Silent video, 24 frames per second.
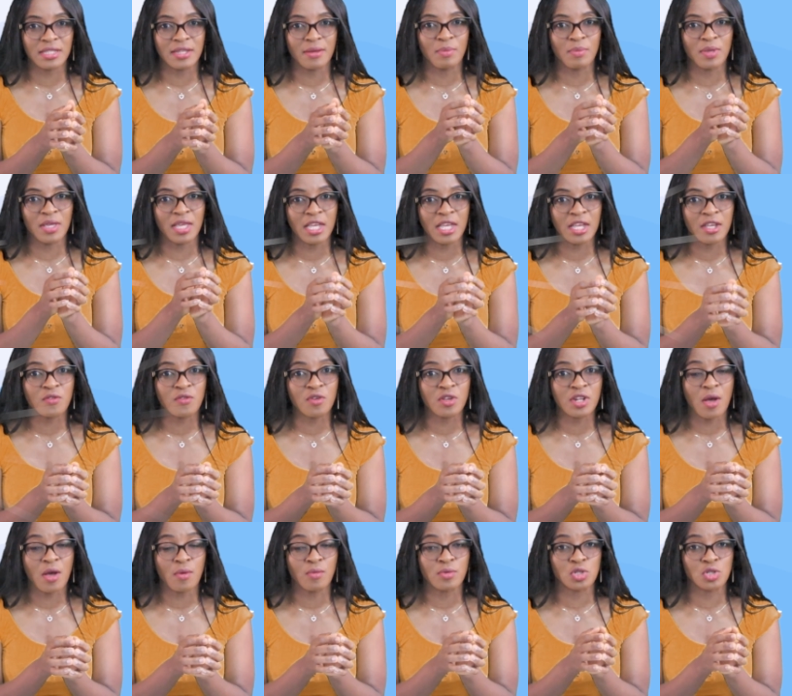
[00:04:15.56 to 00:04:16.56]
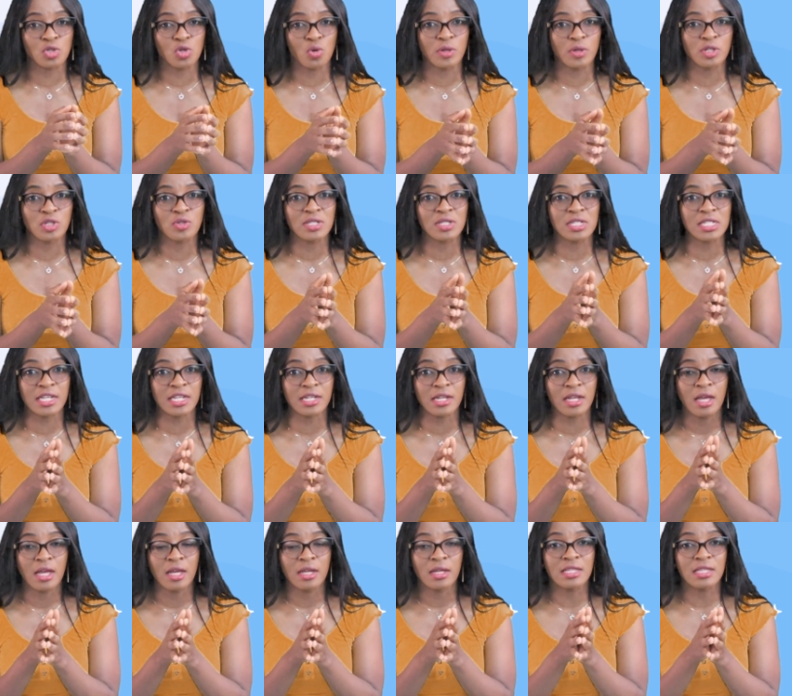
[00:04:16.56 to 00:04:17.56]
the behavior that was going to
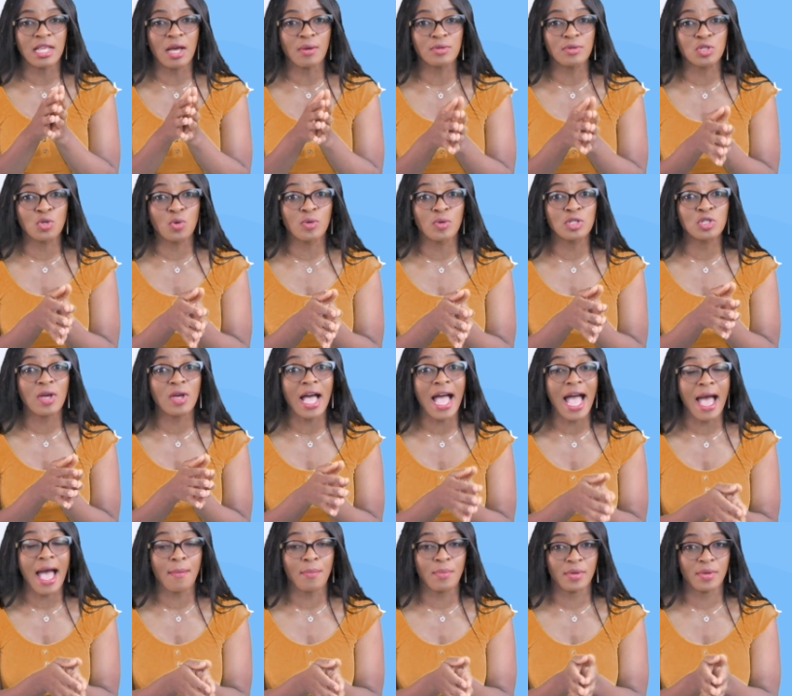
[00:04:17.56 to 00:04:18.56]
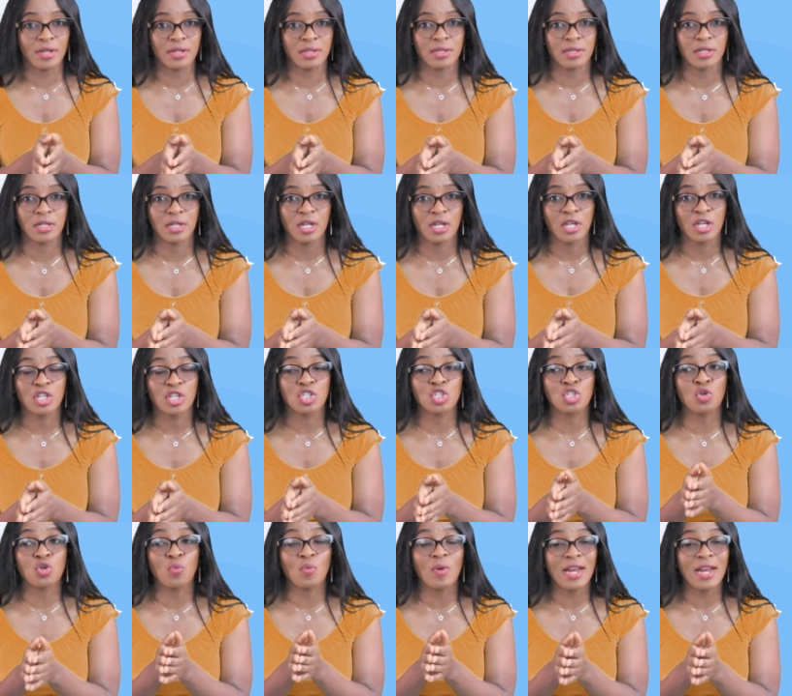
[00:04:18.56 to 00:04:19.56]
happen.
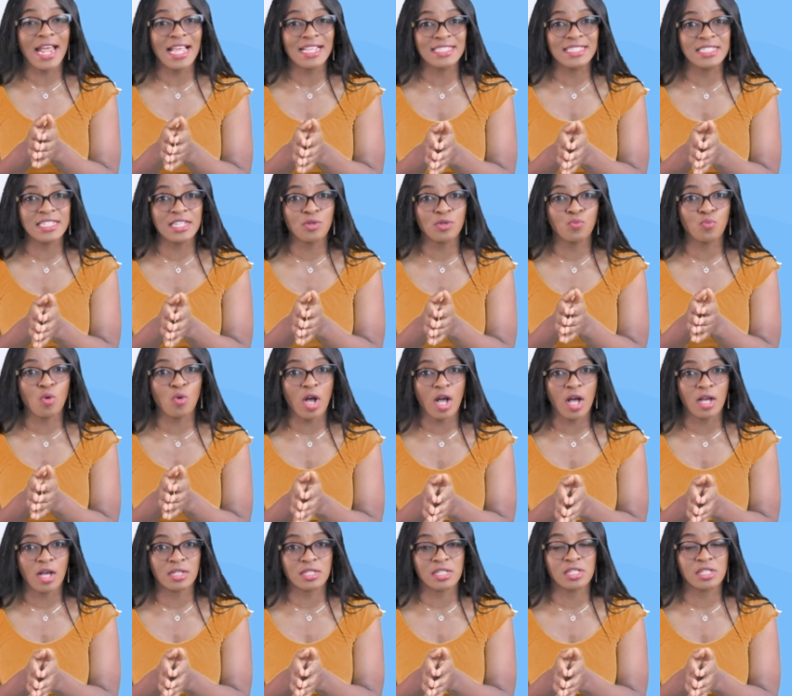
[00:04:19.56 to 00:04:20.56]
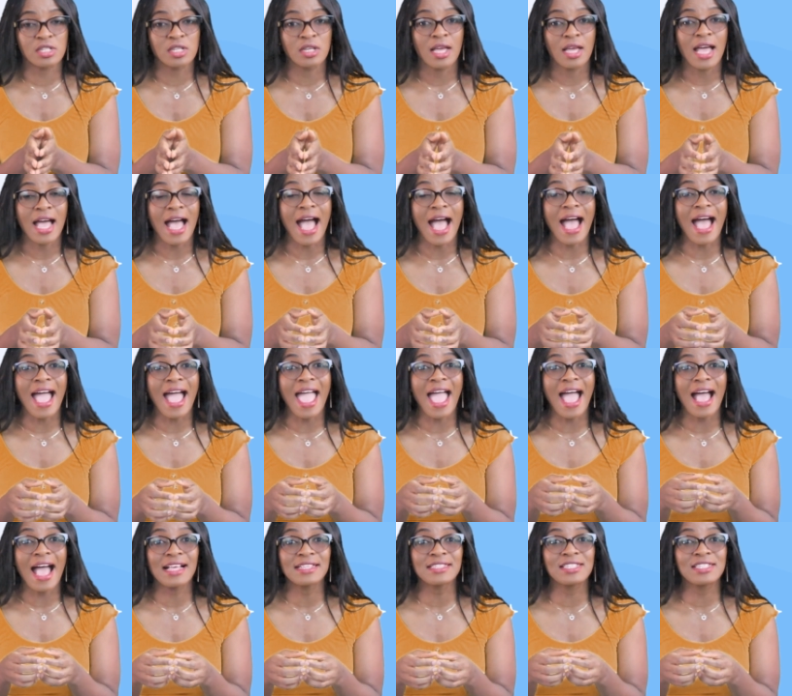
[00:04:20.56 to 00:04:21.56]
So what I did was I
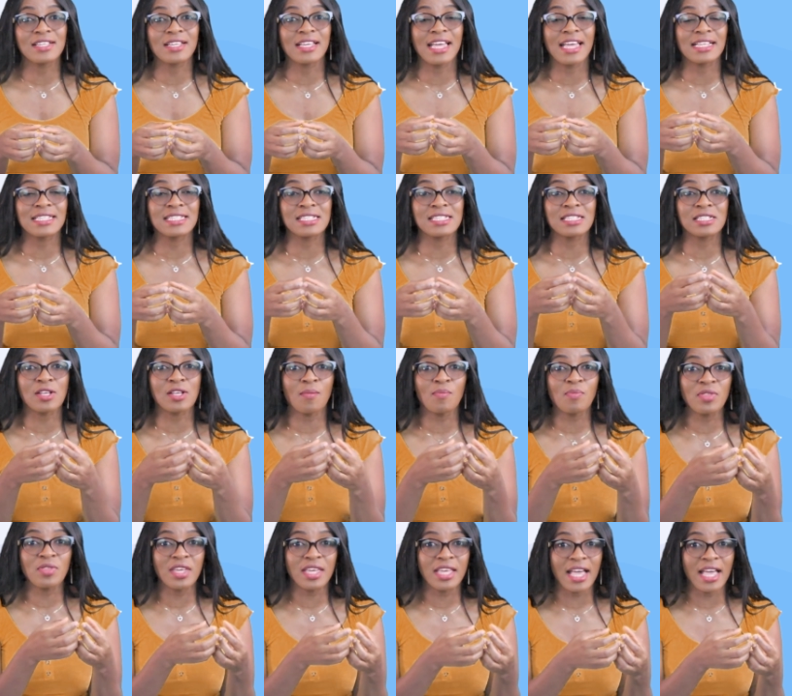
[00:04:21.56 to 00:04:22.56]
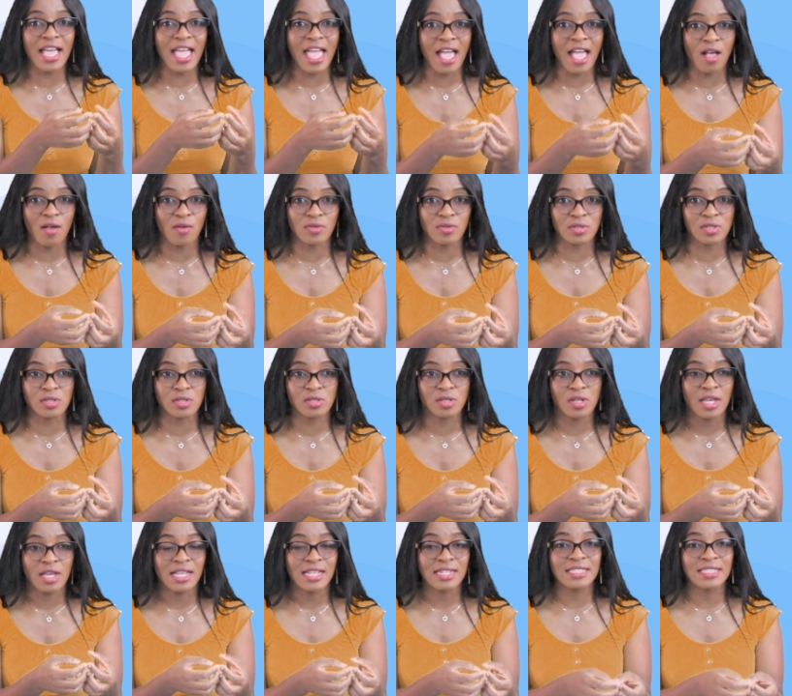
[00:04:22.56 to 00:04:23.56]
had to get something else
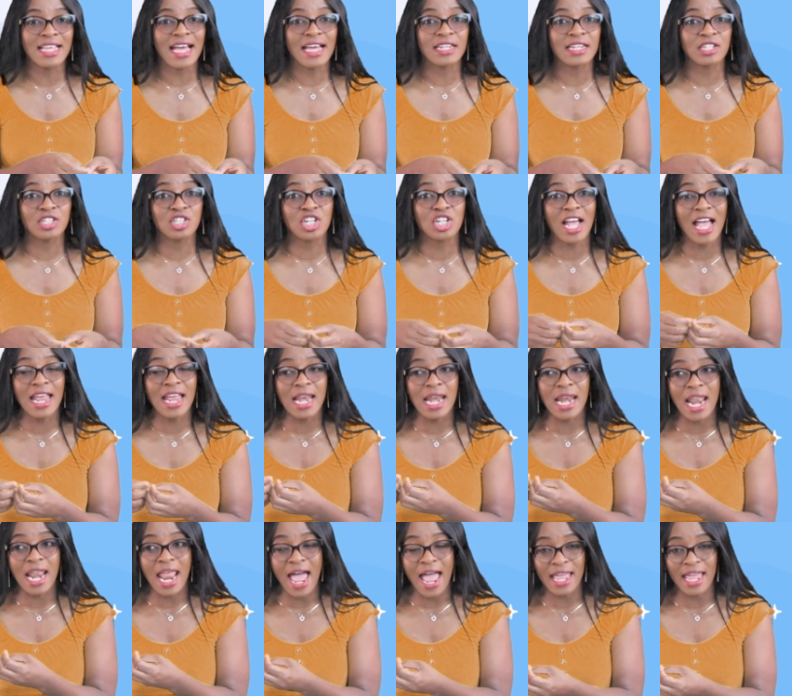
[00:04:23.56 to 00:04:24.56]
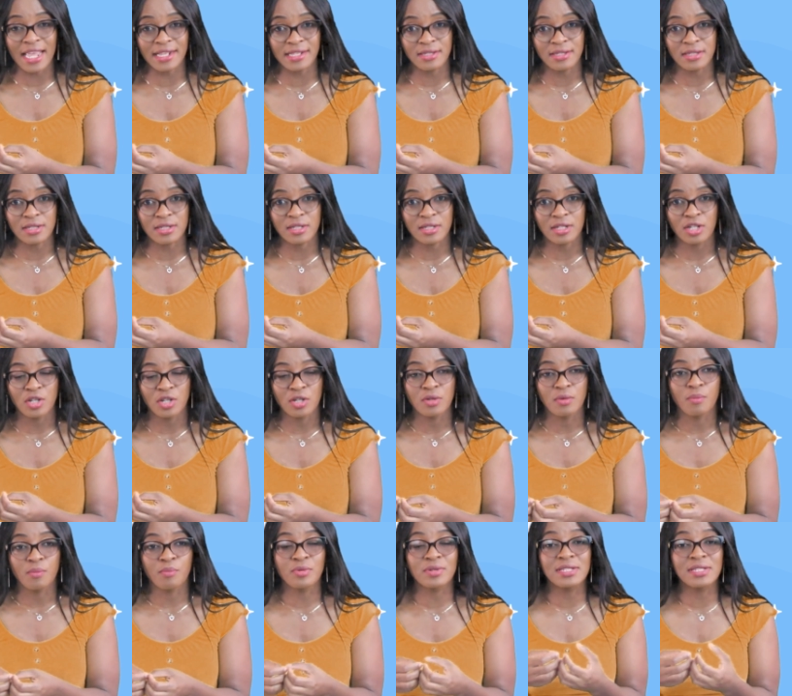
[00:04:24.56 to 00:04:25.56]
that the child liked,
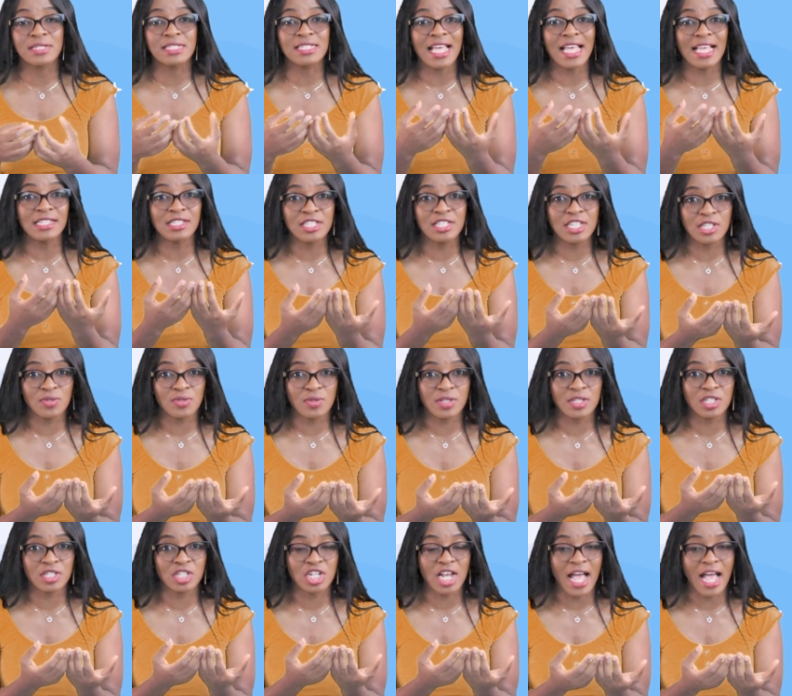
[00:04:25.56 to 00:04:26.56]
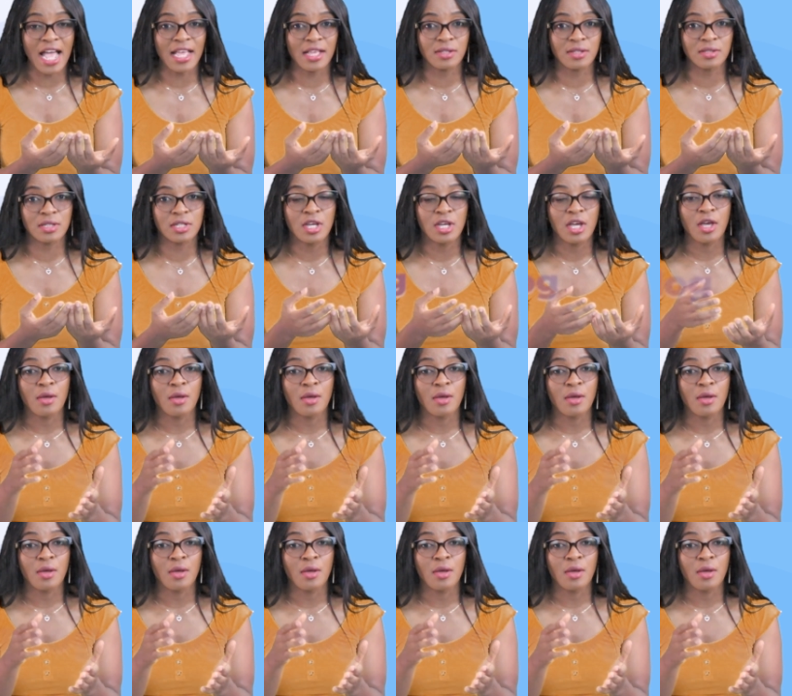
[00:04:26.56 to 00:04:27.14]
present it to the child